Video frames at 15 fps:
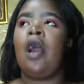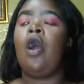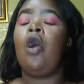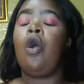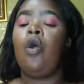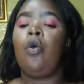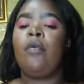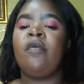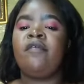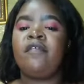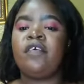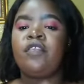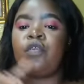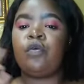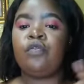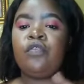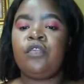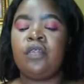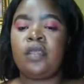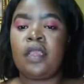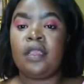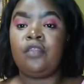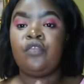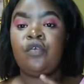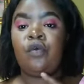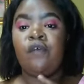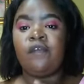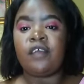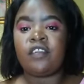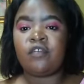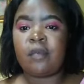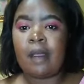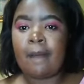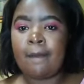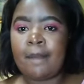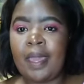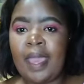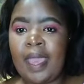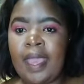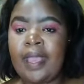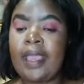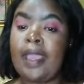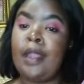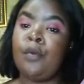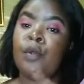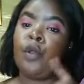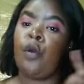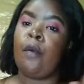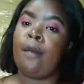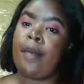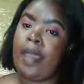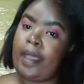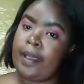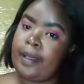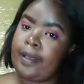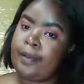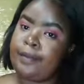Oh, we first go to the gate to go fetch my bag and we go back.